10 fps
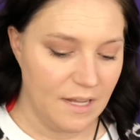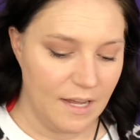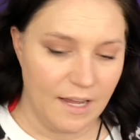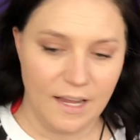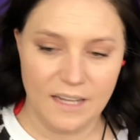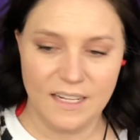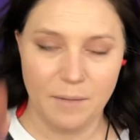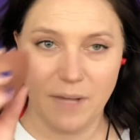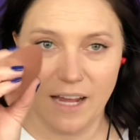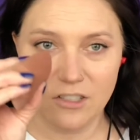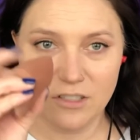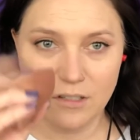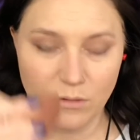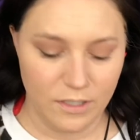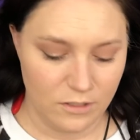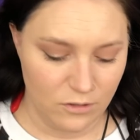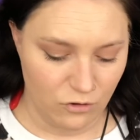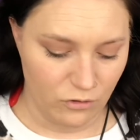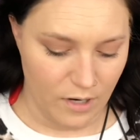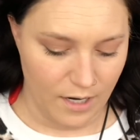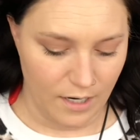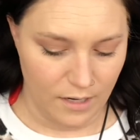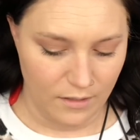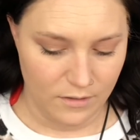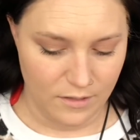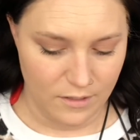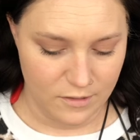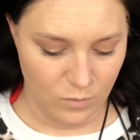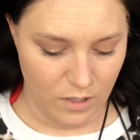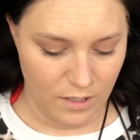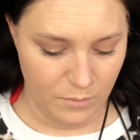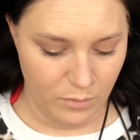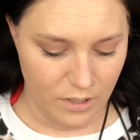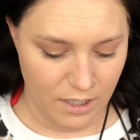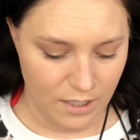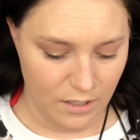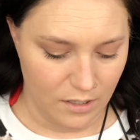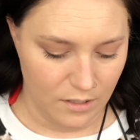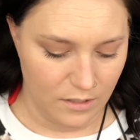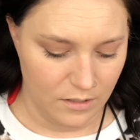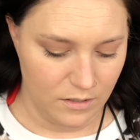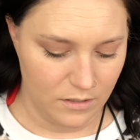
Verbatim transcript: And I'm actually going to try it this way, putting it on